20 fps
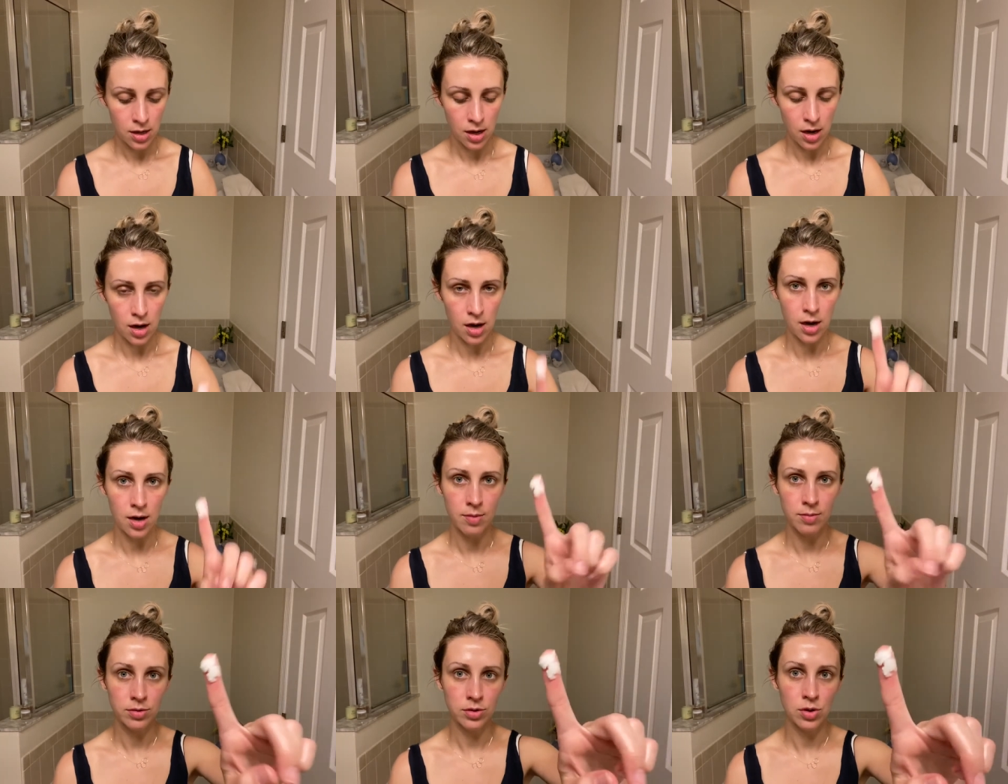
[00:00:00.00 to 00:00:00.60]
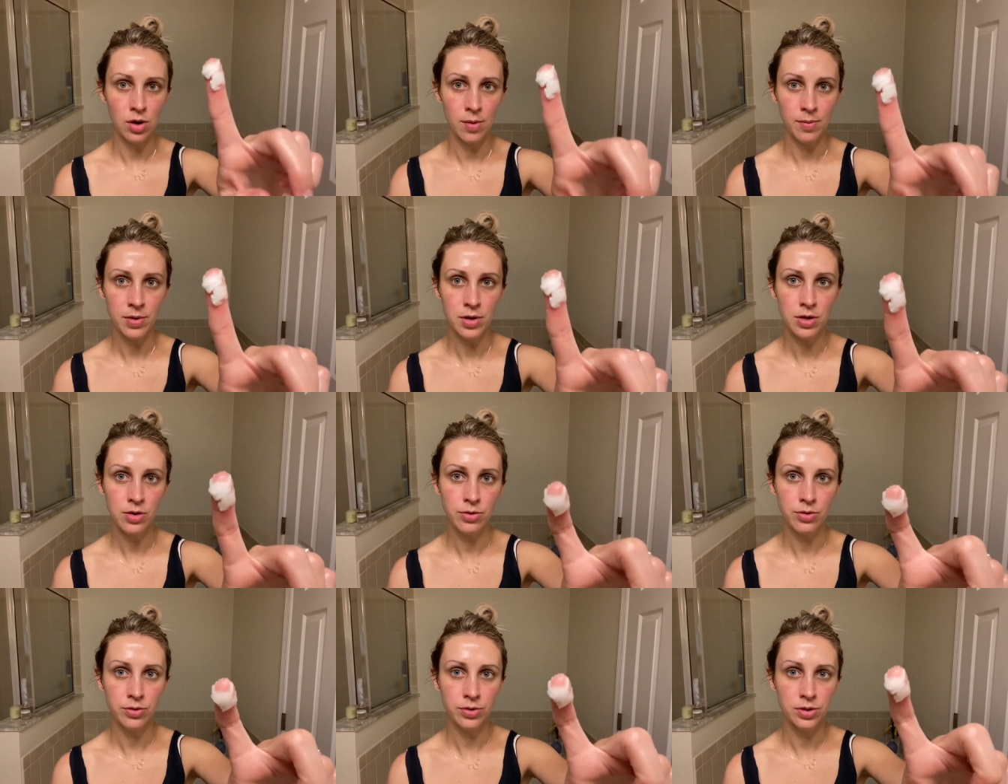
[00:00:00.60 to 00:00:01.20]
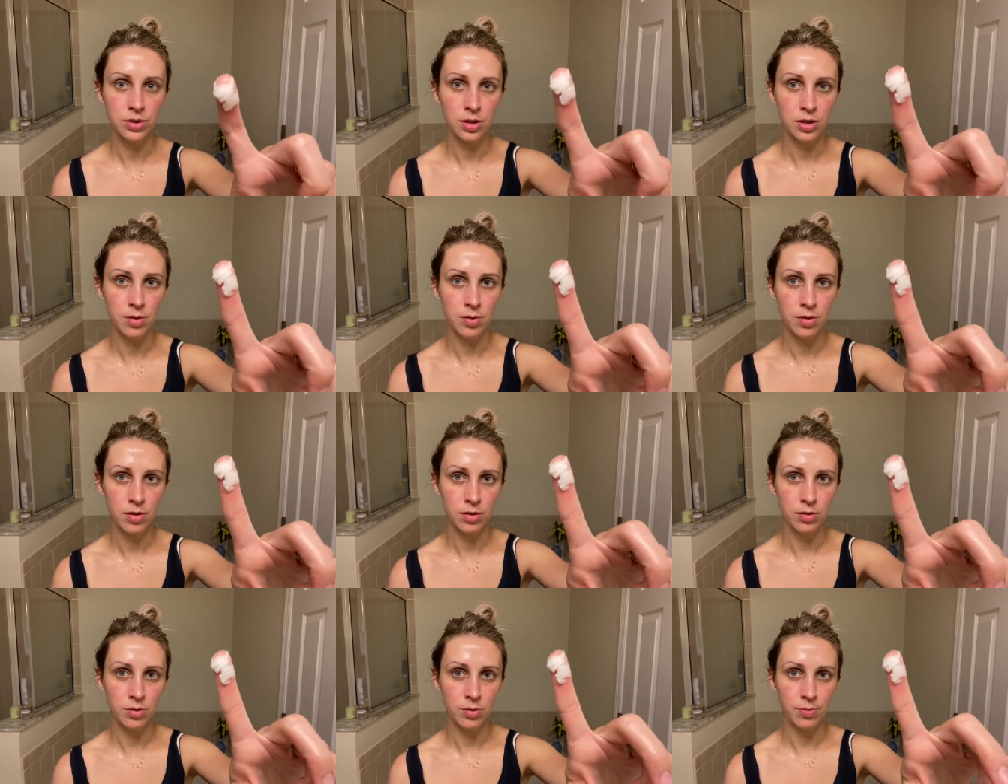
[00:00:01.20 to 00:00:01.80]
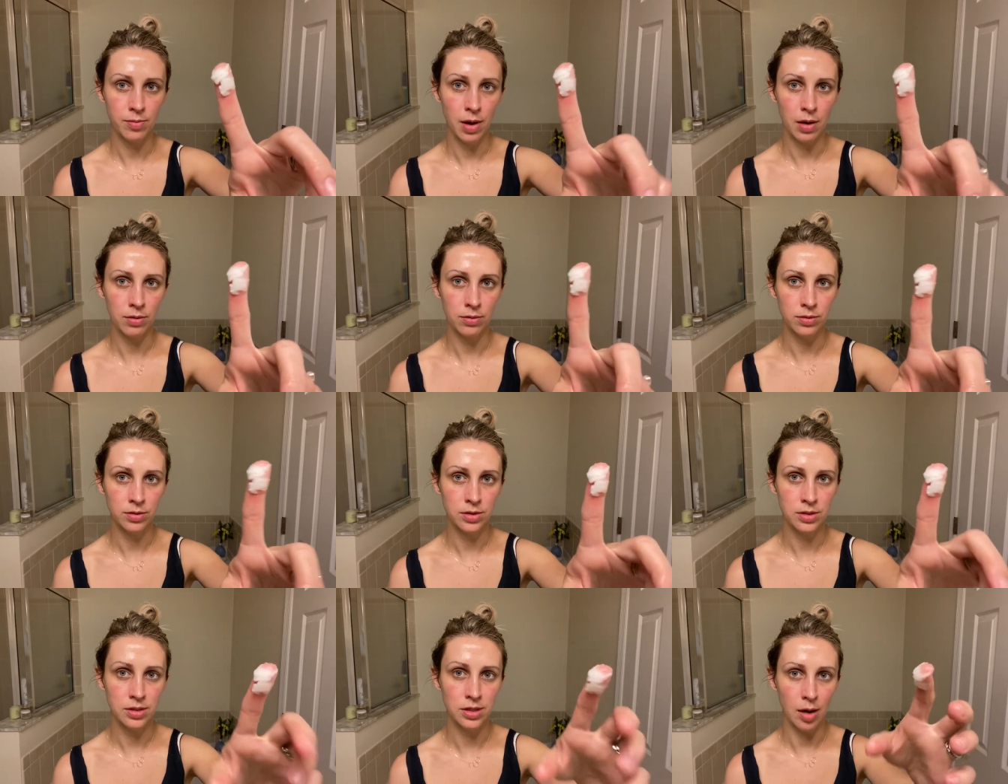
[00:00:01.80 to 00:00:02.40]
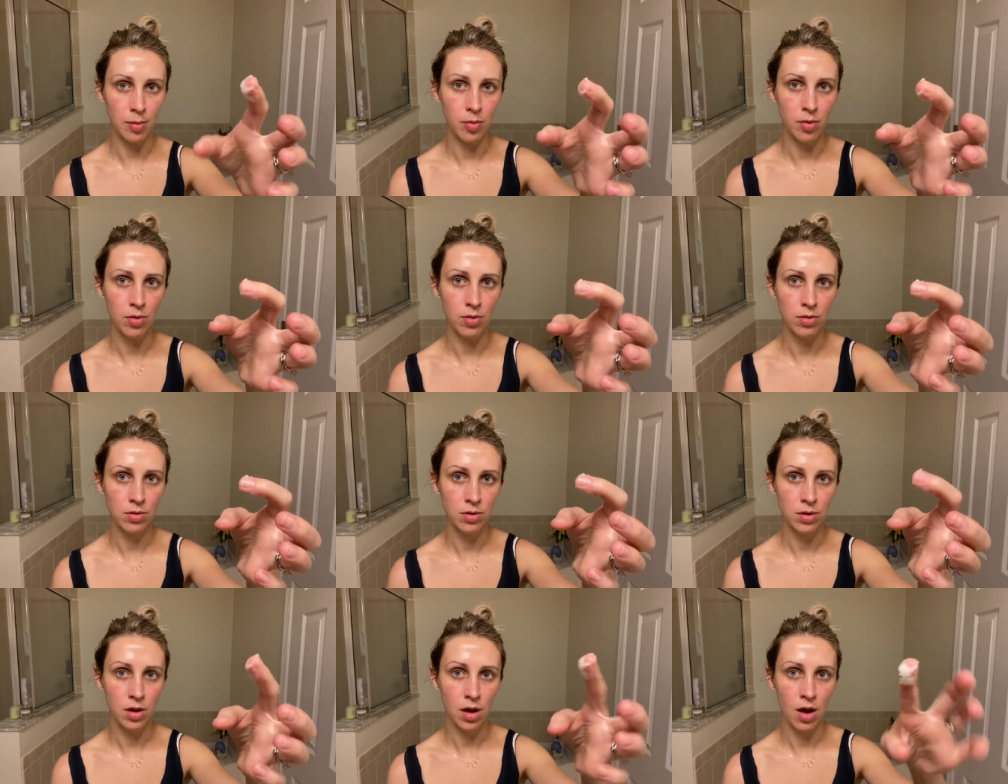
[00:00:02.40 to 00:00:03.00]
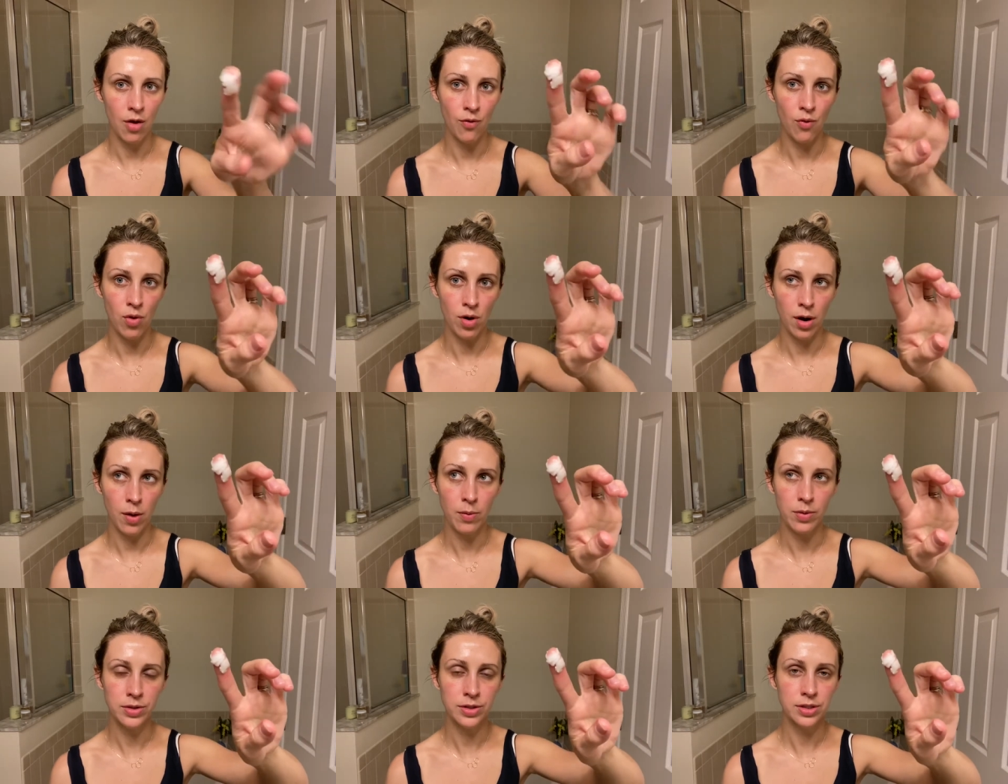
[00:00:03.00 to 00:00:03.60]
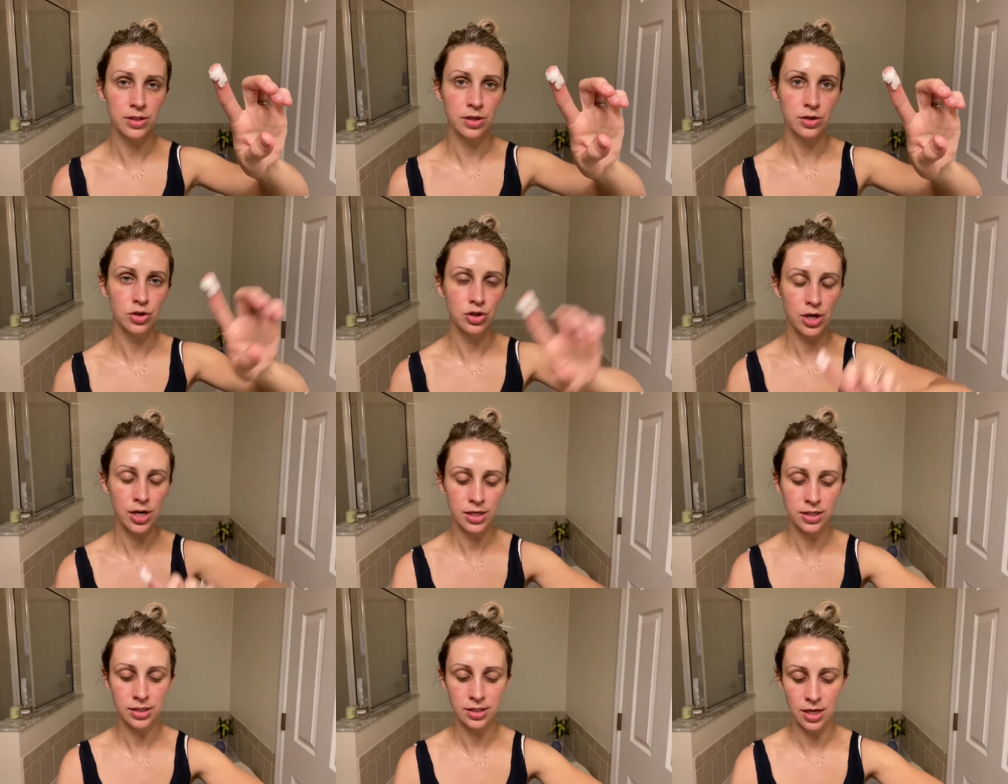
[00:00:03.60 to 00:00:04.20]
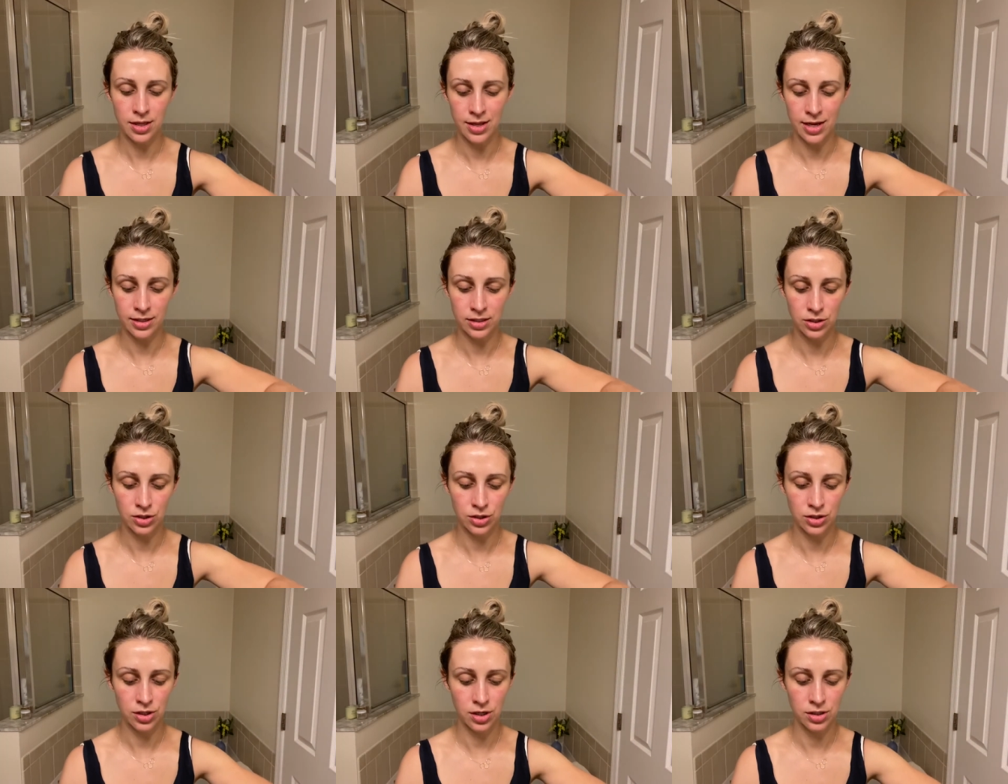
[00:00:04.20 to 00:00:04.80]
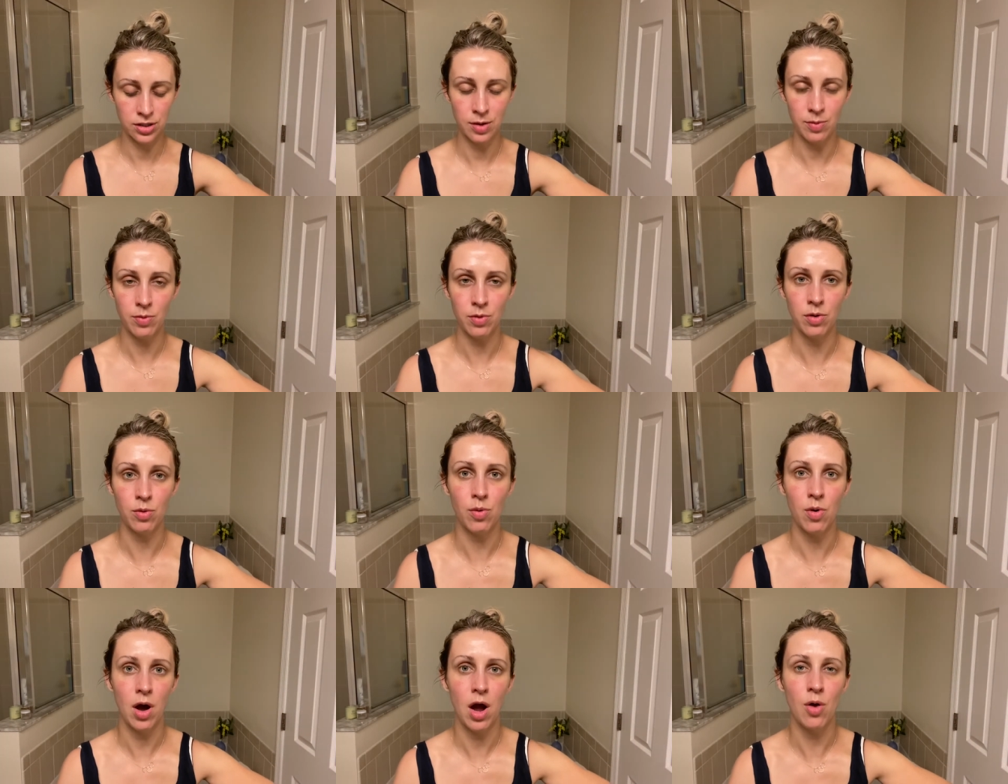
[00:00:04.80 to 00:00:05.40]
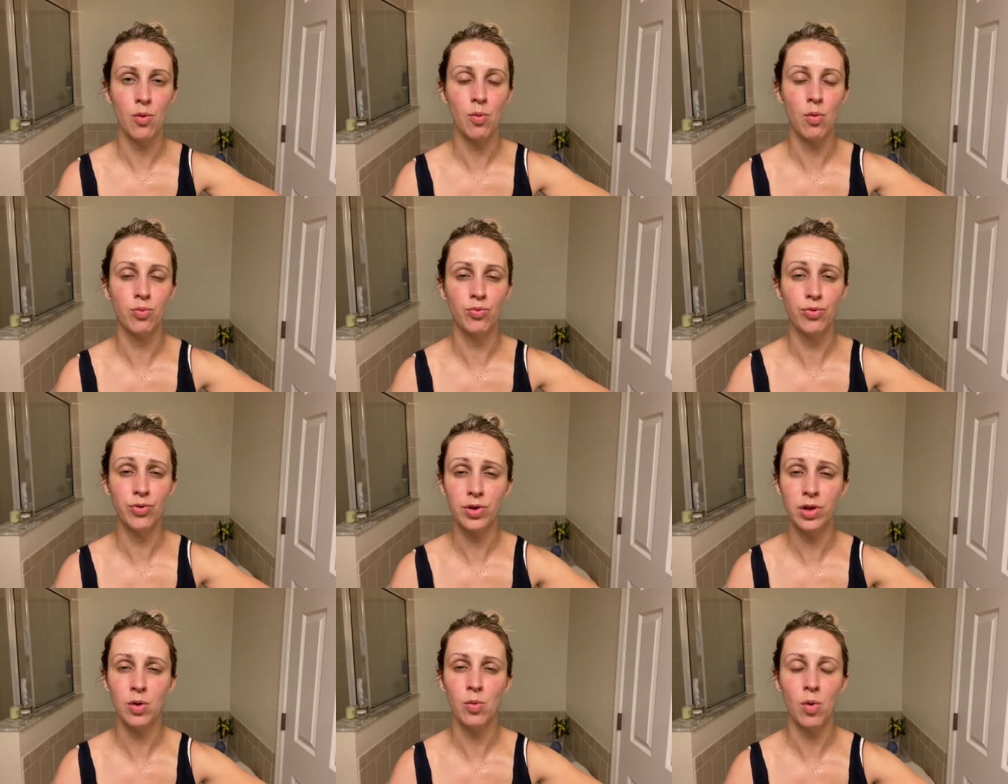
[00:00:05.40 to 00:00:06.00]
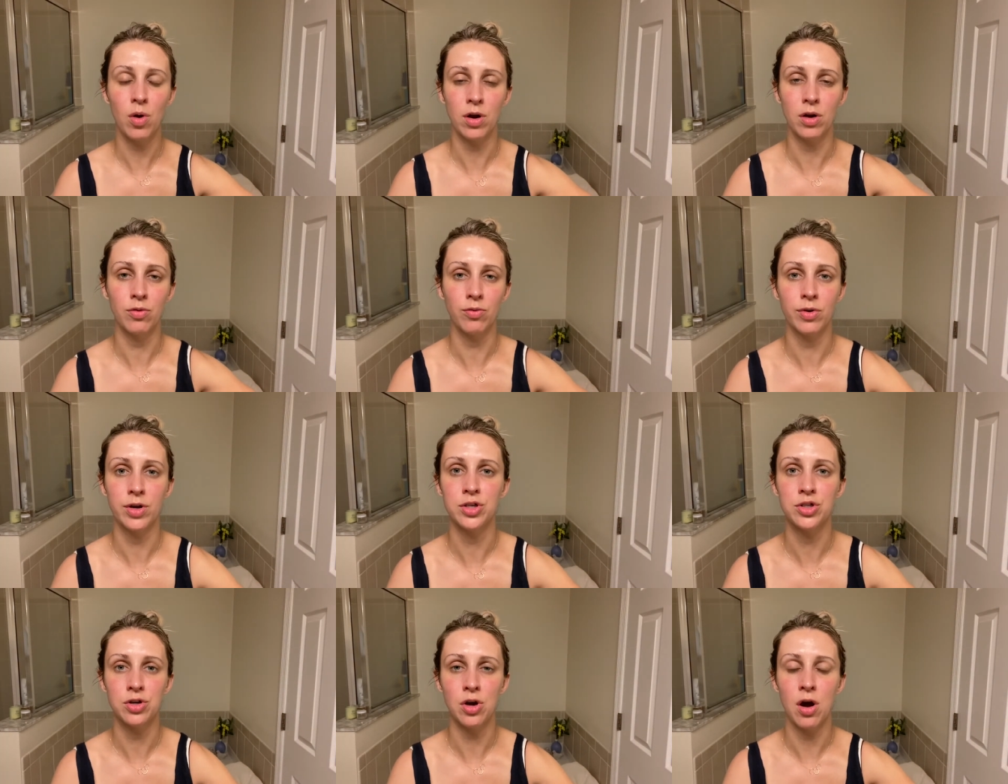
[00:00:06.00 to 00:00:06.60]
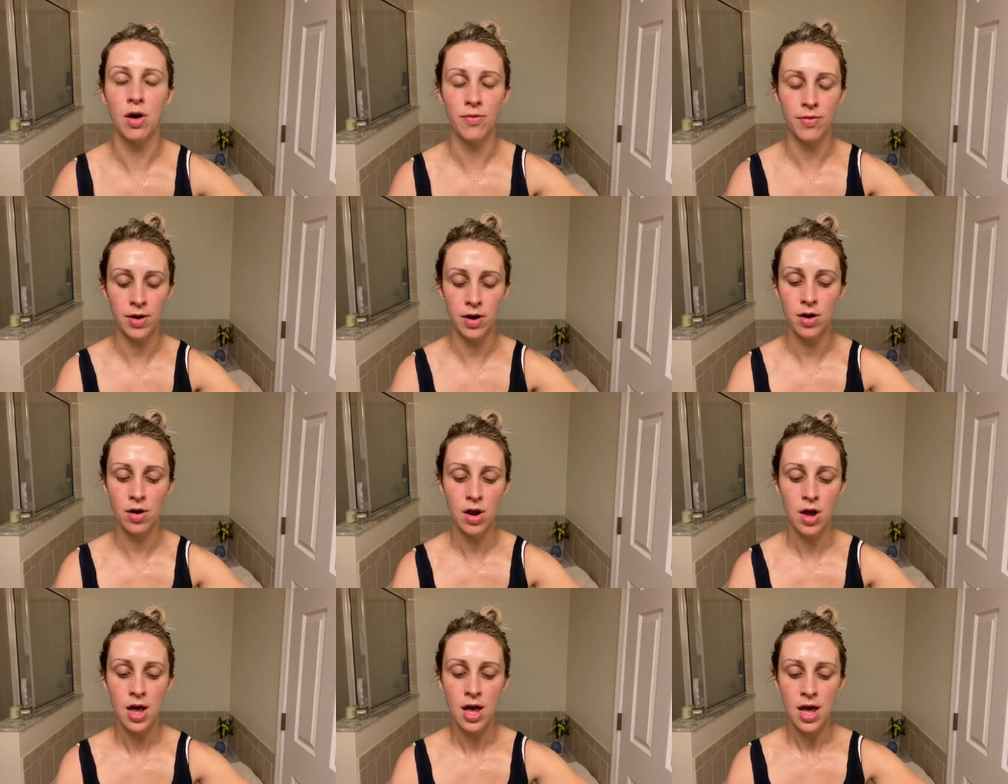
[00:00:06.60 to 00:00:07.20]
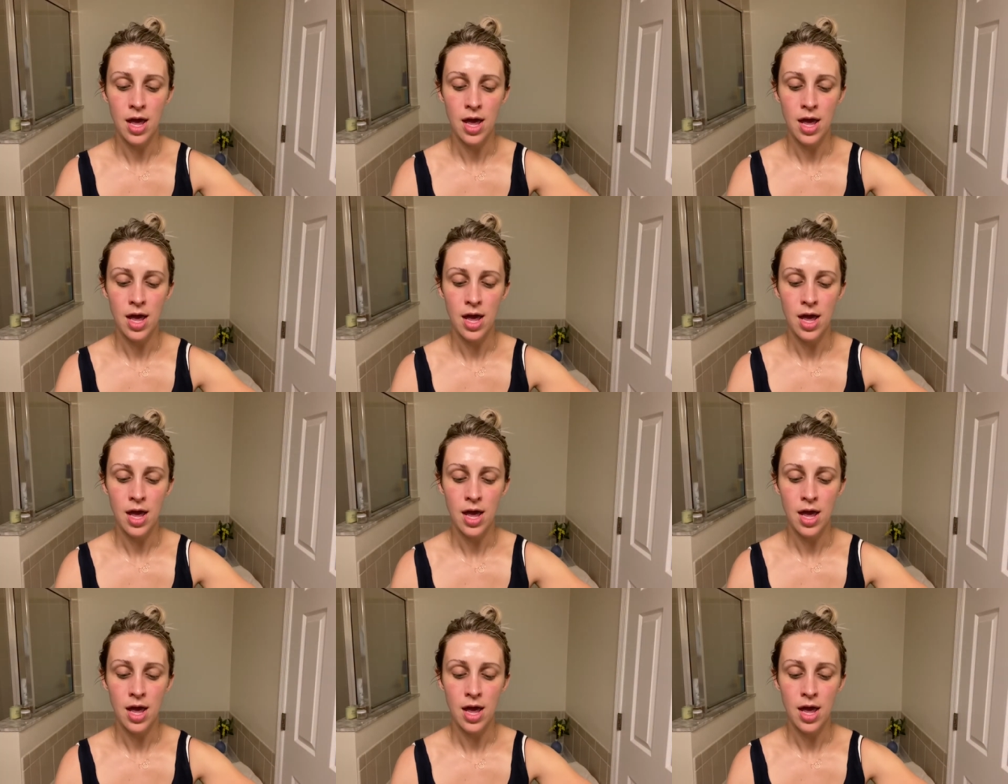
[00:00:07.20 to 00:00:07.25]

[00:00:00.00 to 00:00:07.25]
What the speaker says: So I'm gonna use about double of what I would suggest, and that's just because I really want it rich on there.